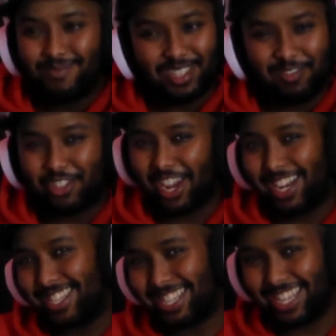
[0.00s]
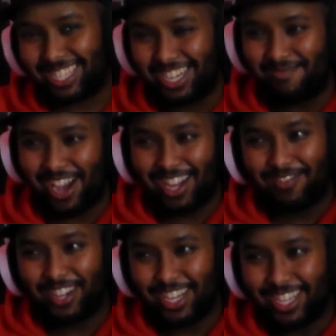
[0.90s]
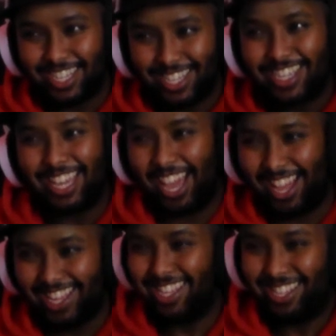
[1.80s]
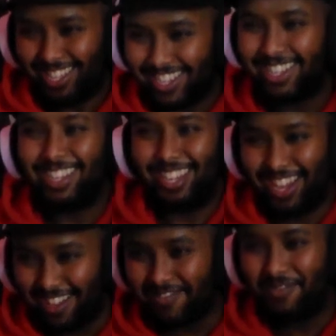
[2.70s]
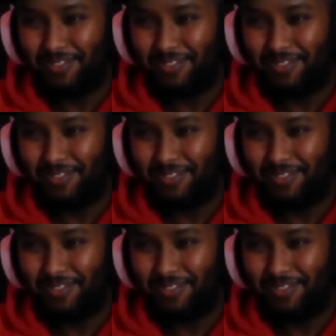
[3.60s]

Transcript: Someone trying to assassinate Makima? Yep. Yep.